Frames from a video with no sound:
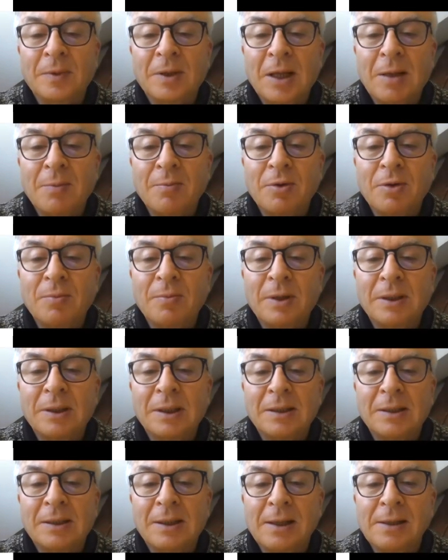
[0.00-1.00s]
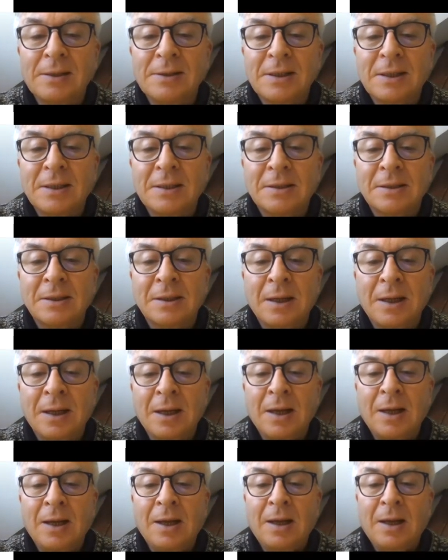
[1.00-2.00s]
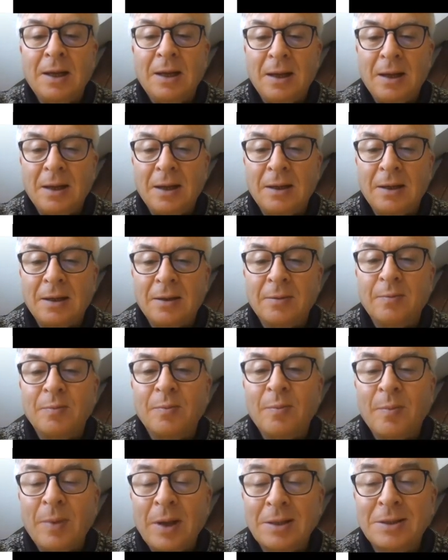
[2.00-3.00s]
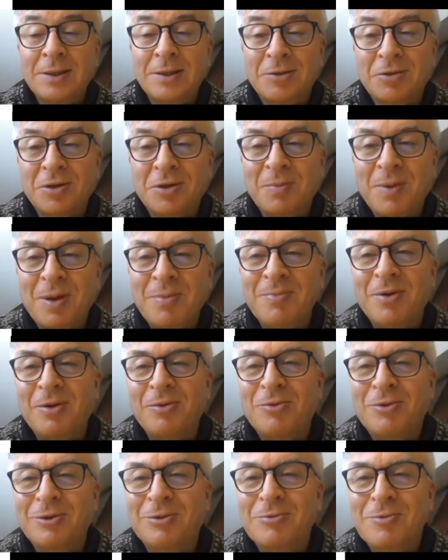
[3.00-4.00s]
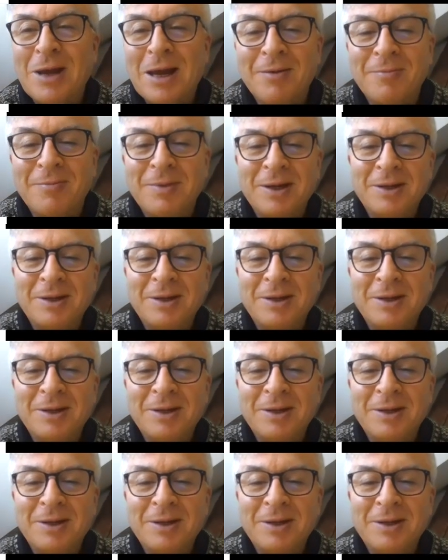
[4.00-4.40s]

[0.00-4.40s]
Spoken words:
table, but it tells us, makes us remember what we have